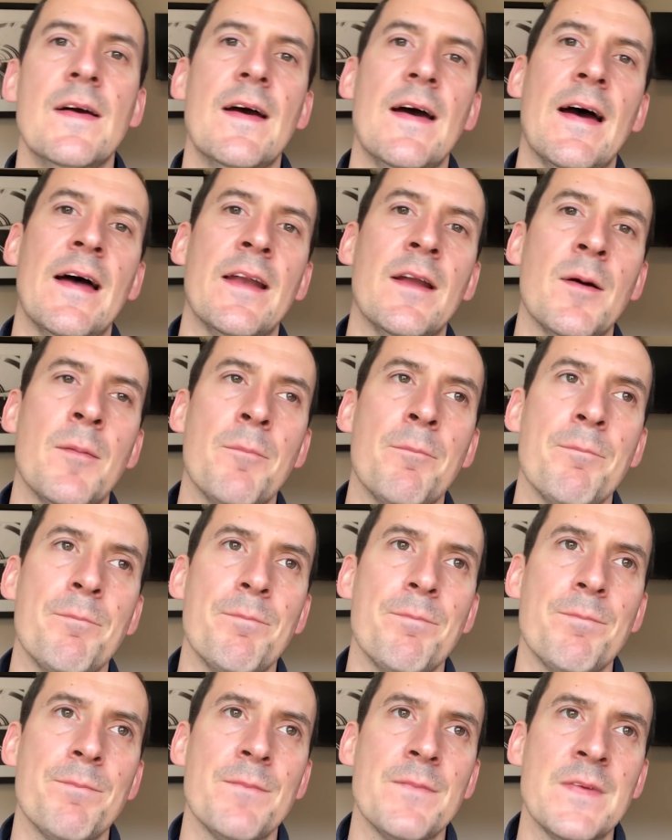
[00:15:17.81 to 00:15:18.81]
And
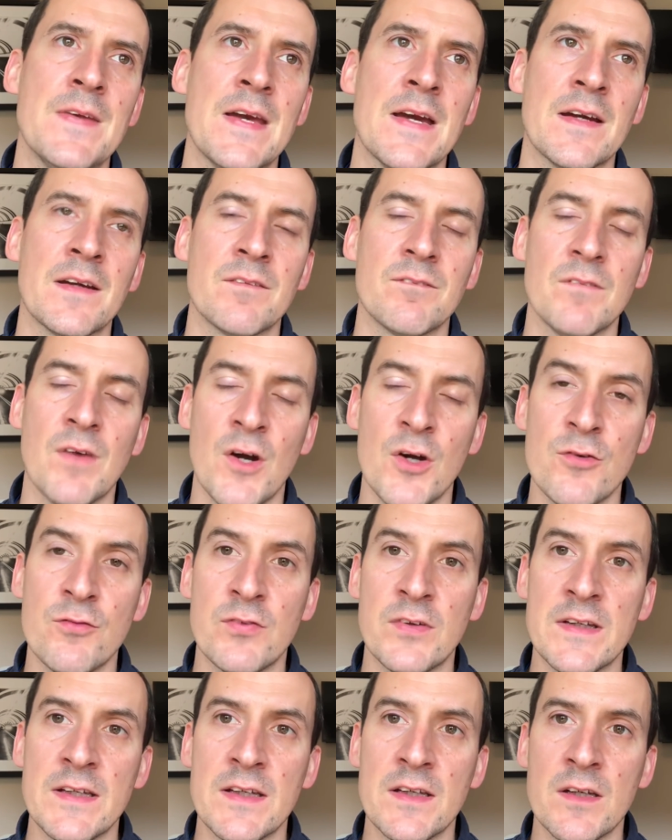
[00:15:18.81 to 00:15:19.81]
yeah,
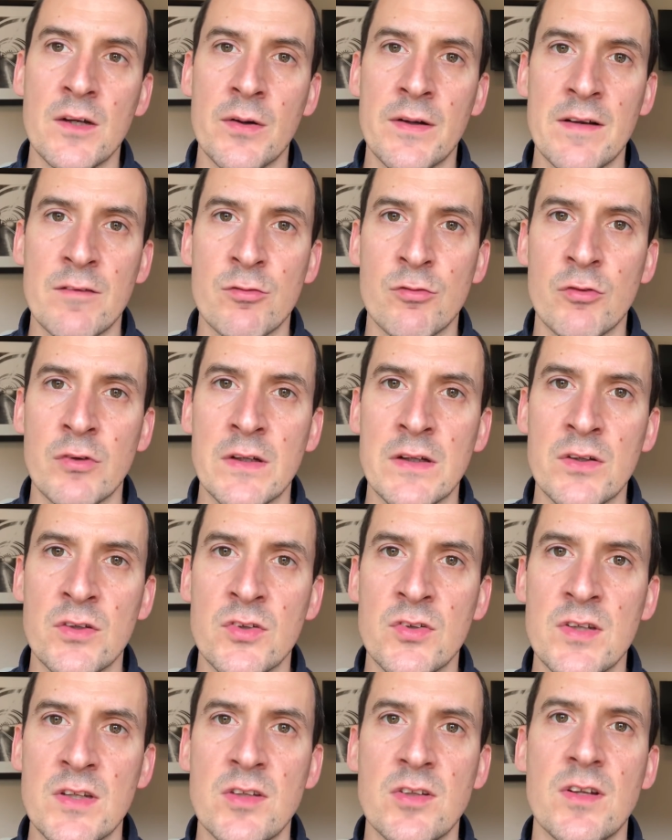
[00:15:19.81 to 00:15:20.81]
hopefully he can go and have a really good
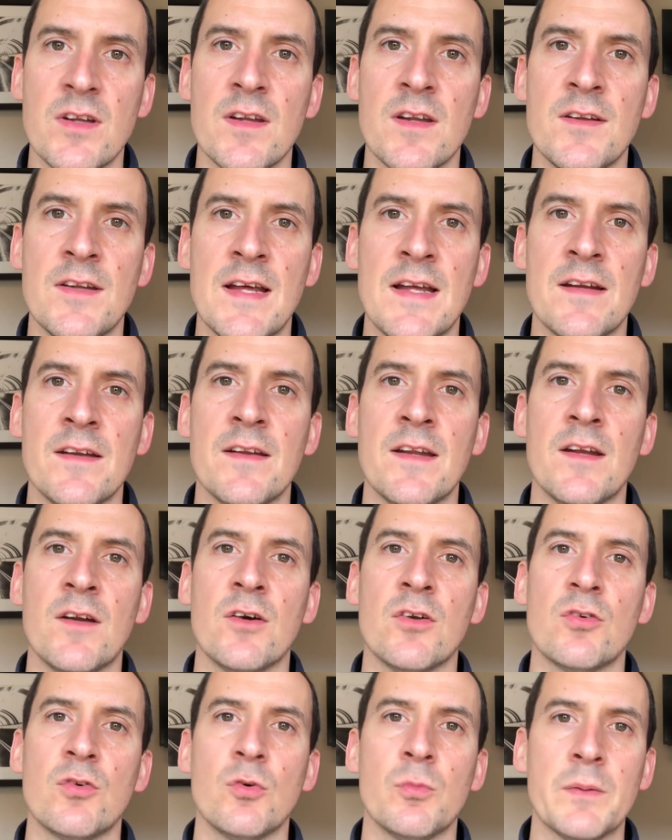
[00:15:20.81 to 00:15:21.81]
season at the Den, and then
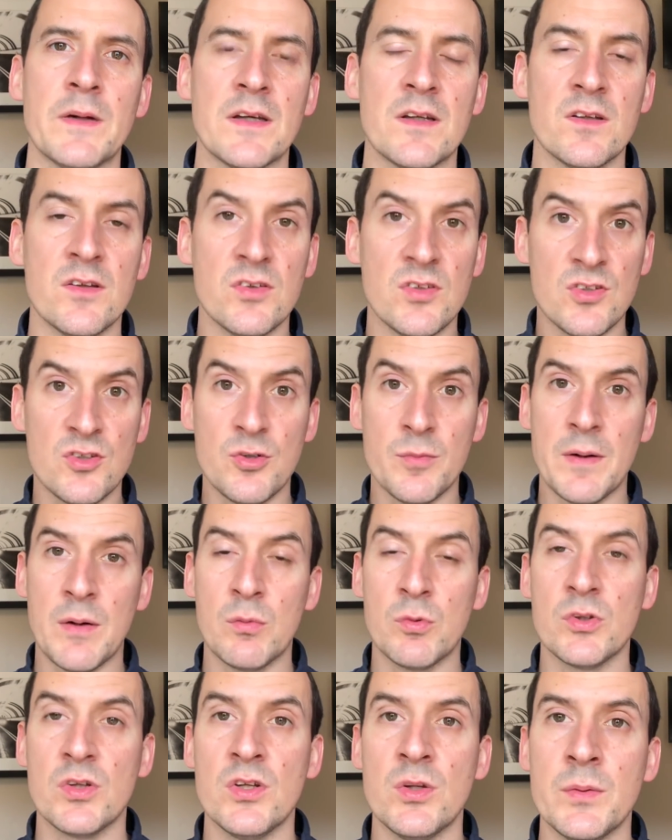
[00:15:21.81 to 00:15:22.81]
Arsenal make a decision about
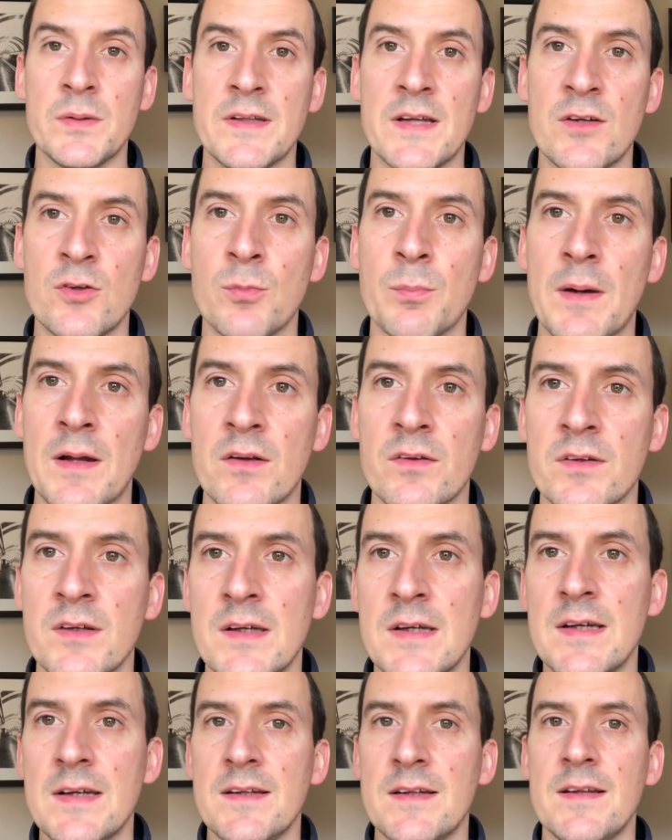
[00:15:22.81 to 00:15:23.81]
what to do with Daniel Ballard
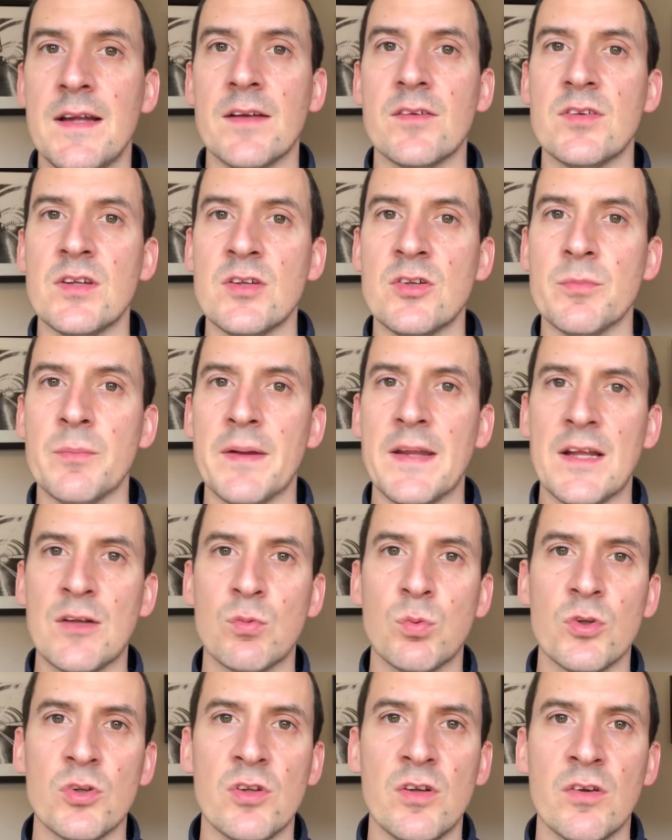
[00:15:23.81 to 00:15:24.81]
next season. But that's
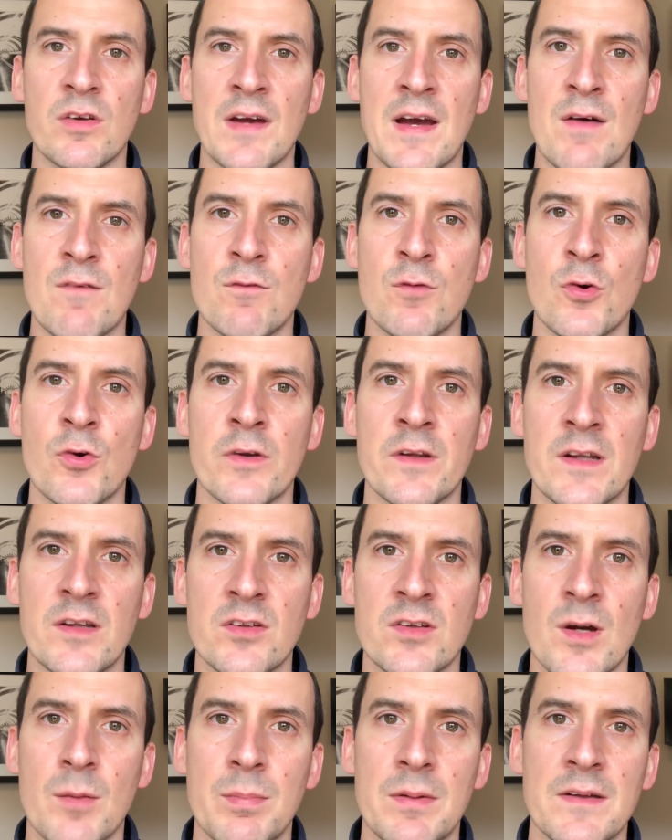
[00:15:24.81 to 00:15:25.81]
one to look out for in the
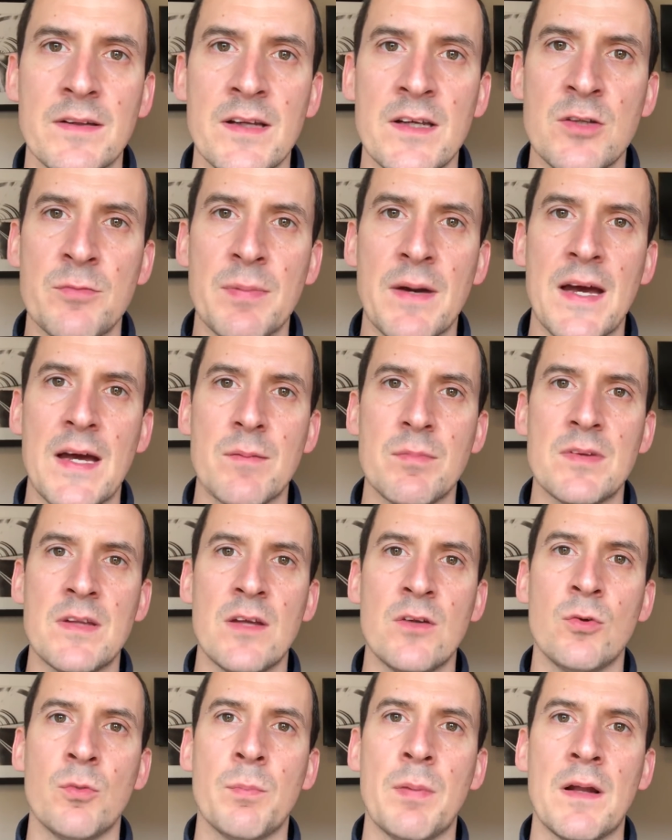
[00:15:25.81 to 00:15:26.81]
next couple of days, perhaps
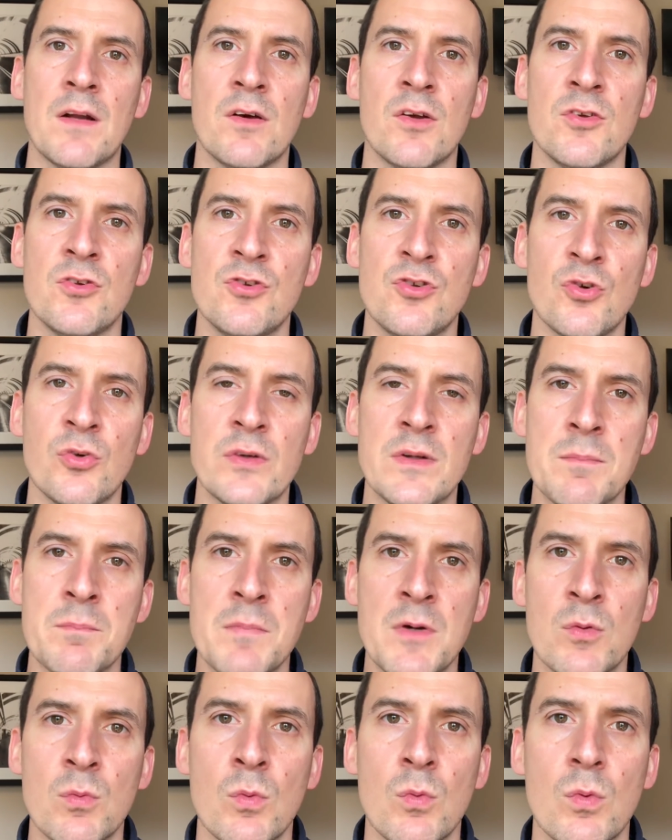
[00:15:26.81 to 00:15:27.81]
Daniel Ballard joining
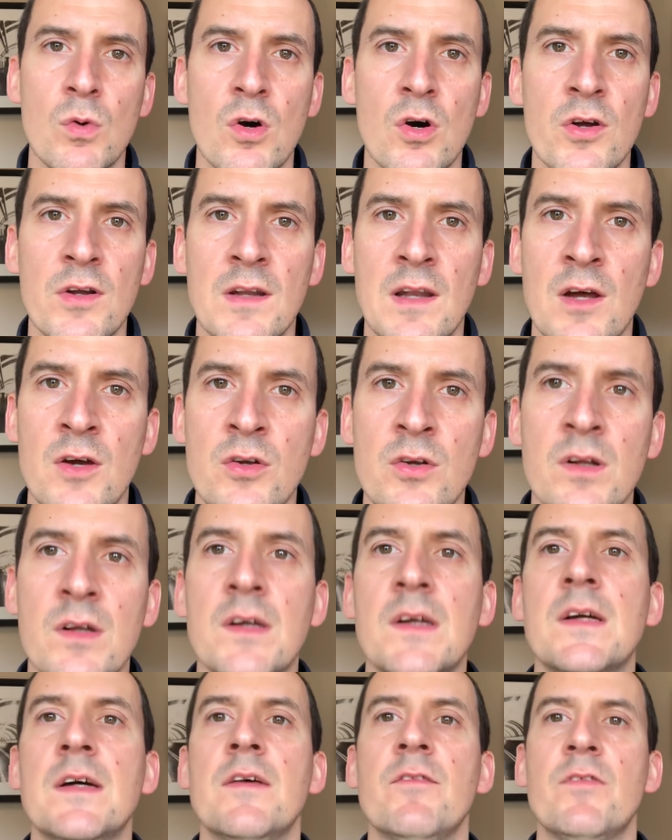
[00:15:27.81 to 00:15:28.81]
Millwall on loan
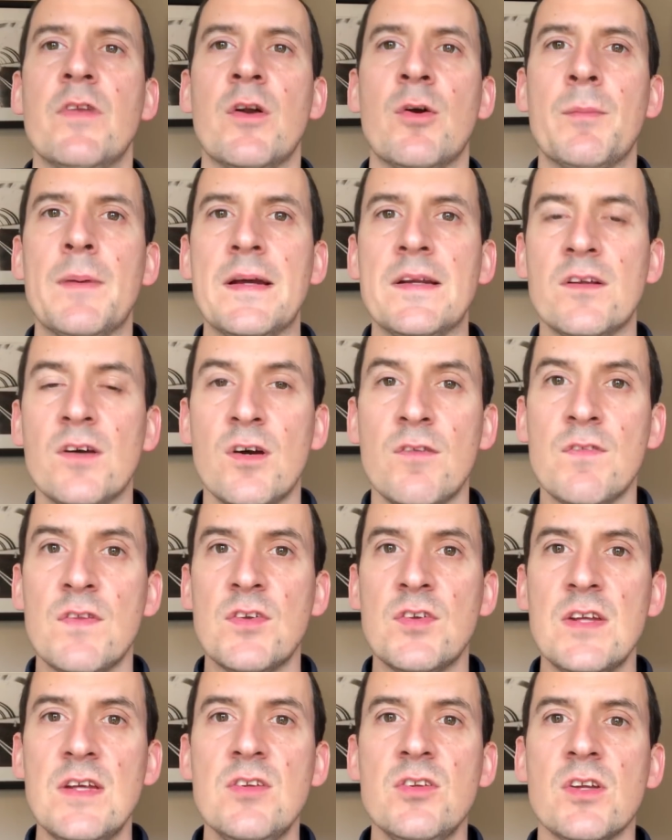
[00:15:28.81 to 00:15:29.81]
for the remainder of the
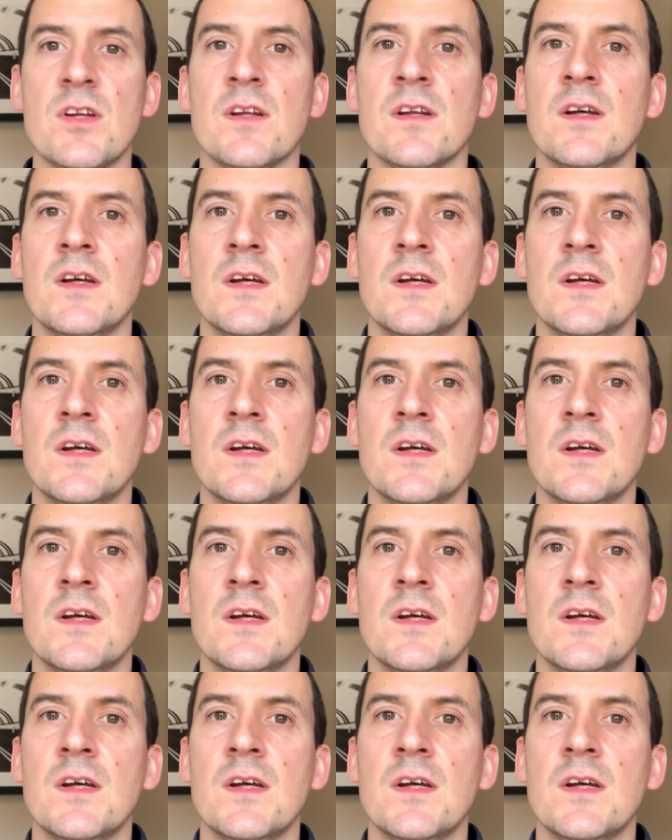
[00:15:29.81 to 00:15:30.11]
season.